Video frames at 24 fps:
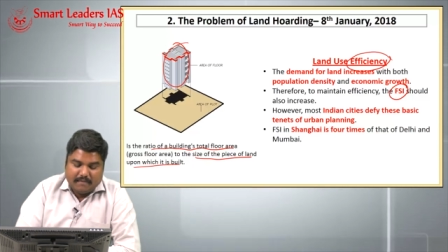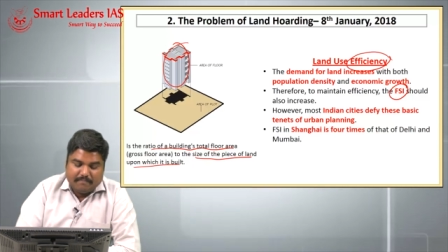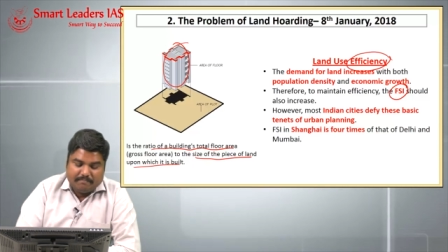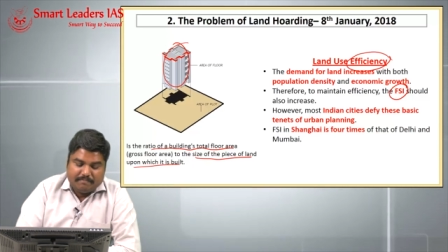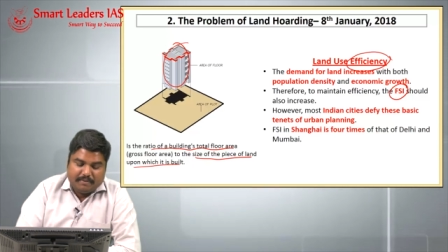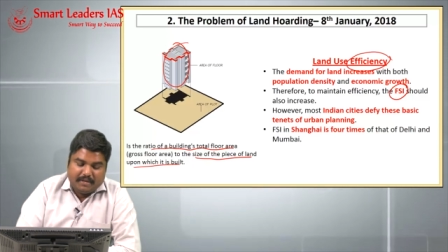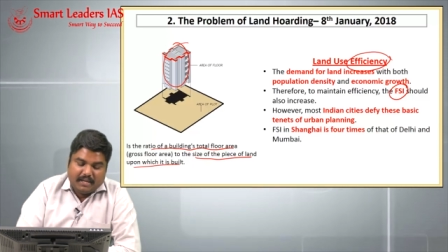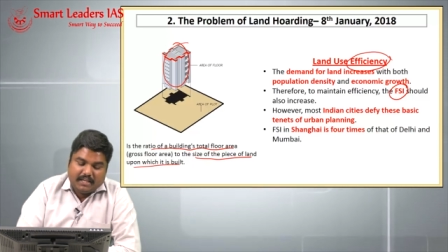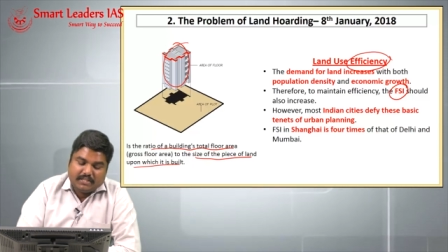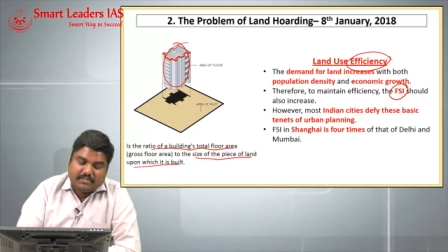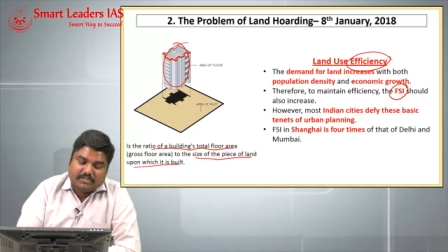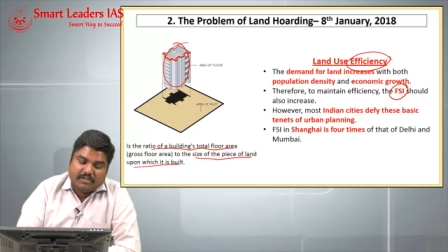
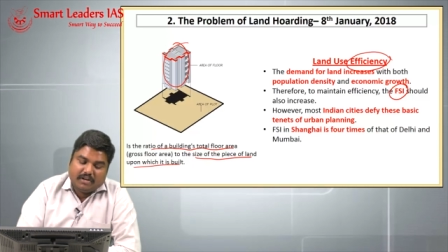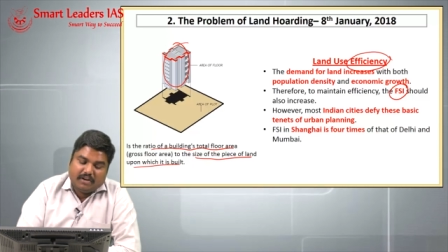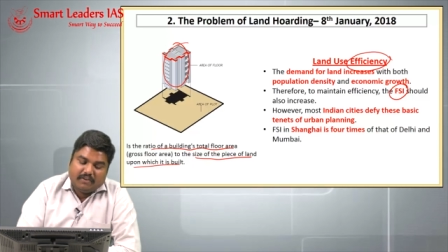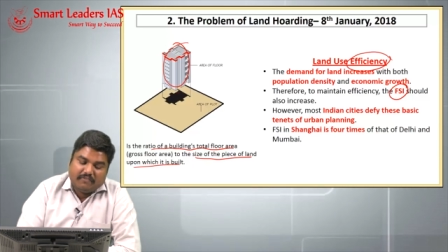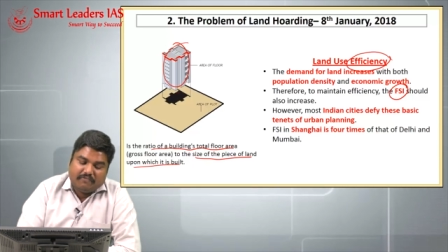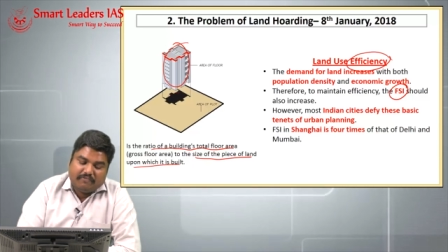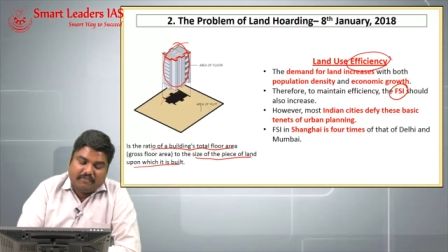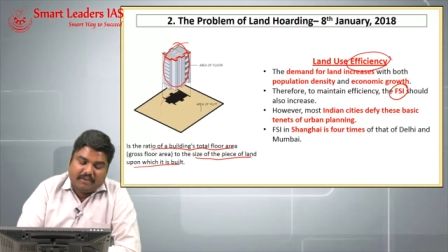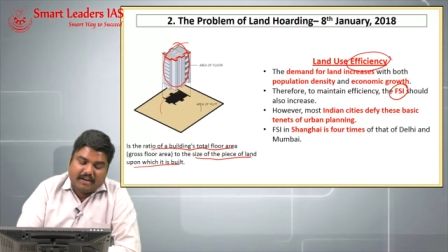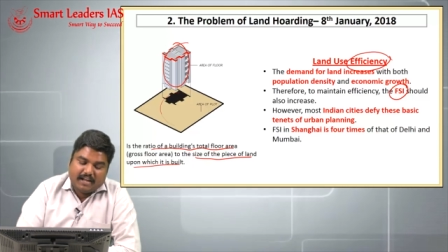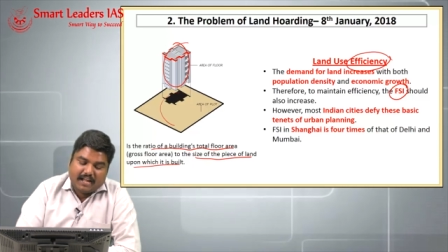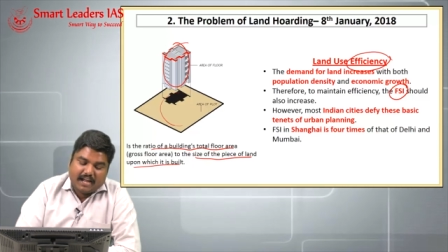piece
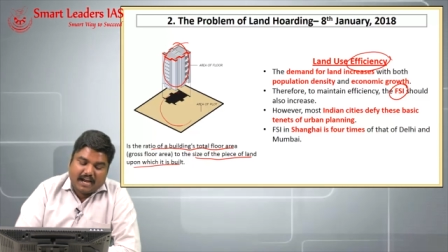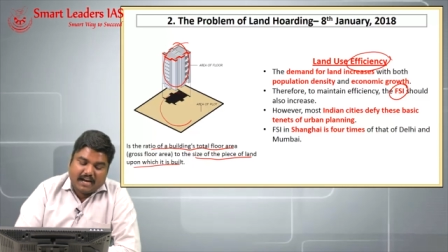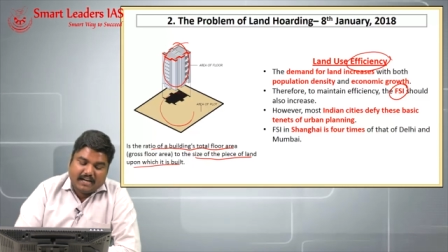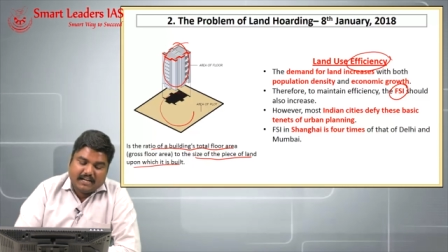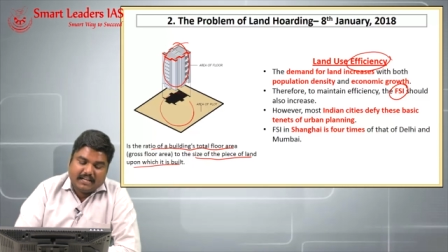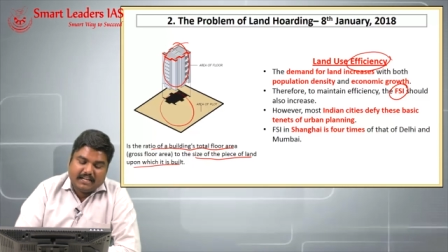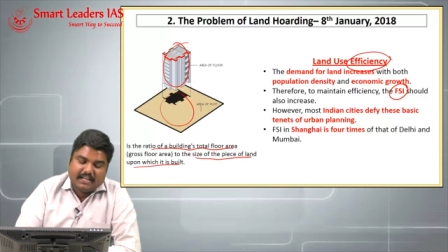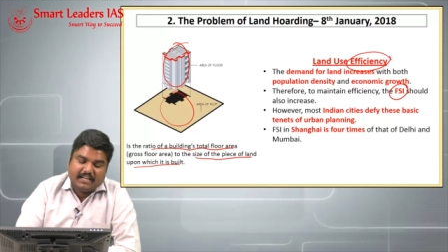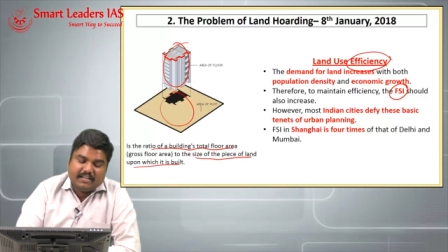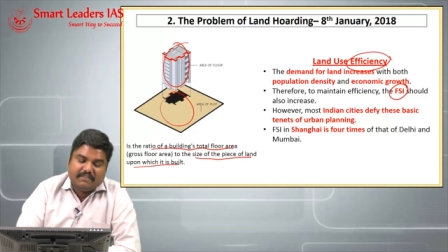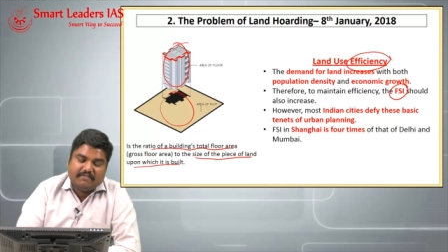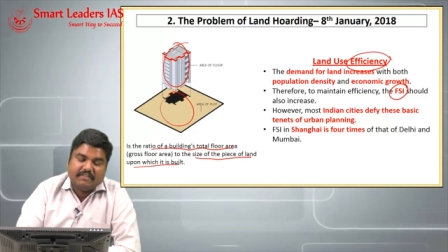of land
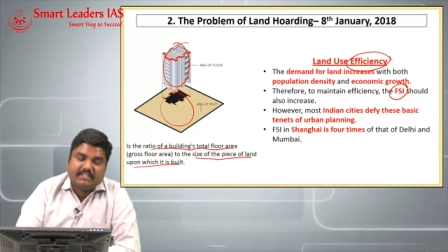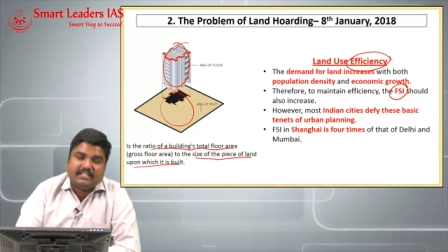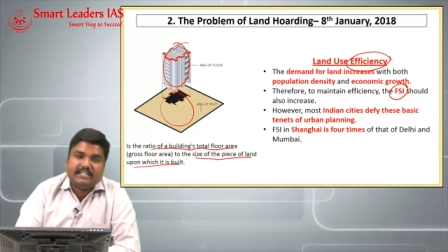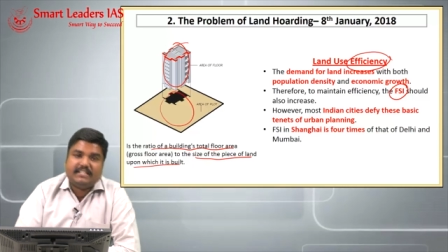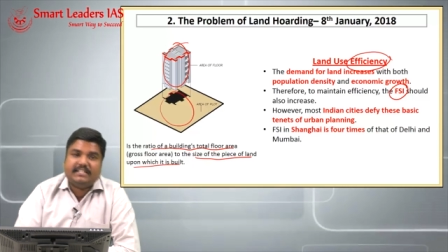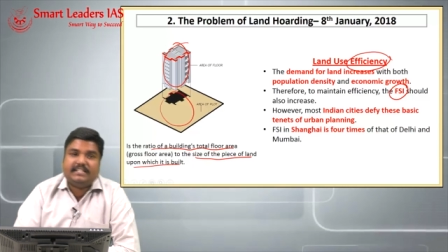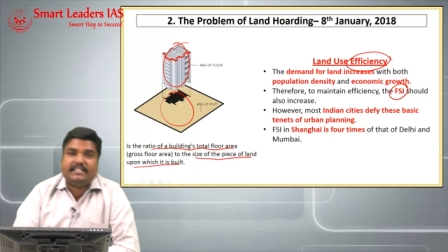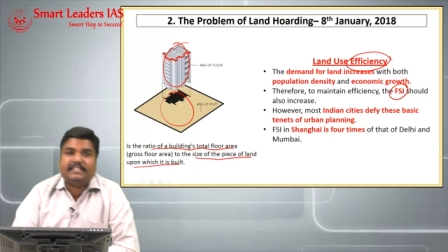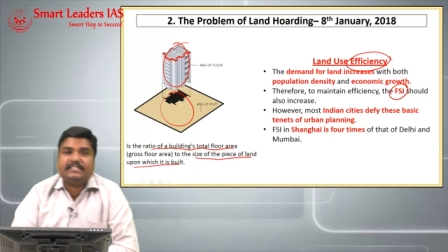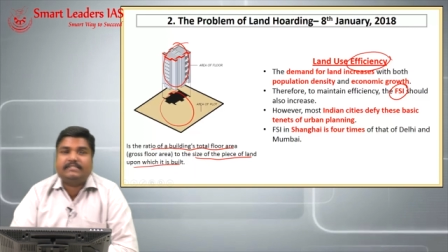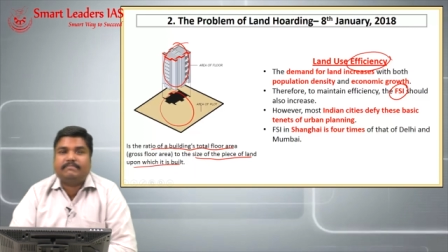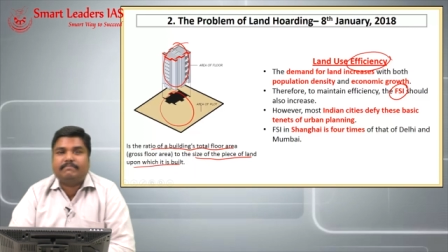in which
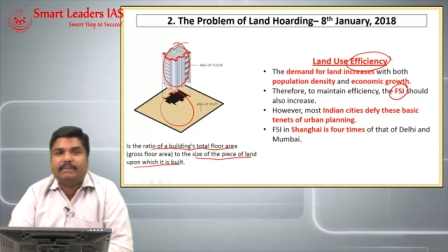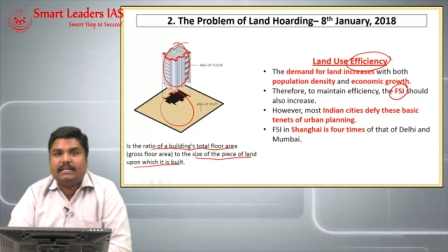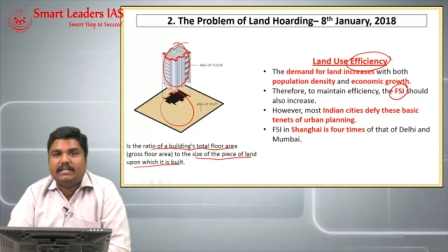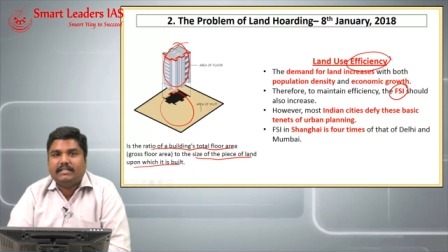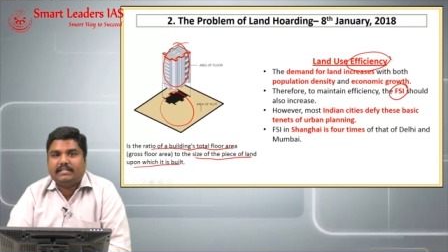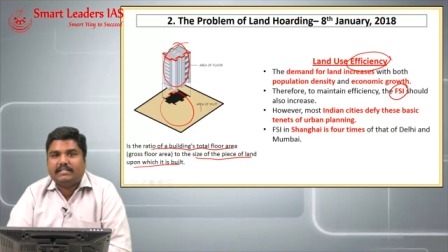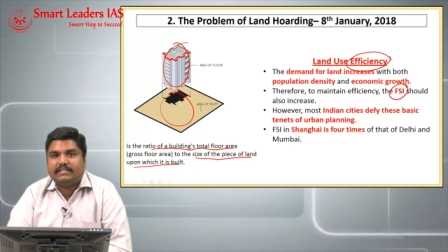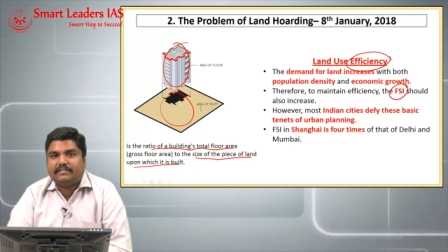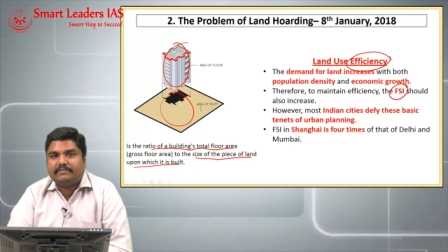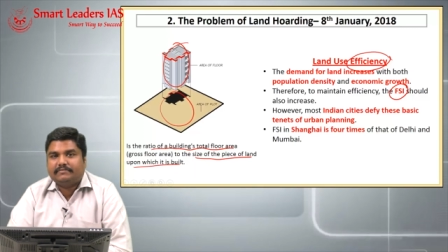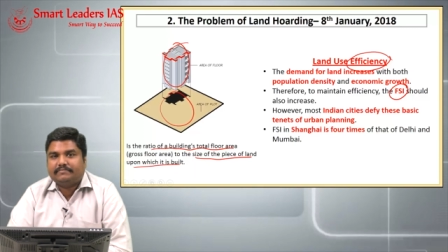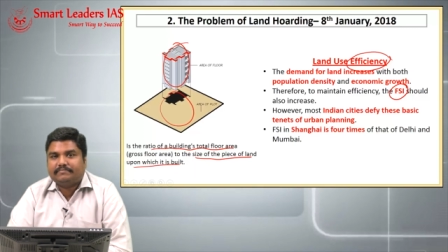it is built.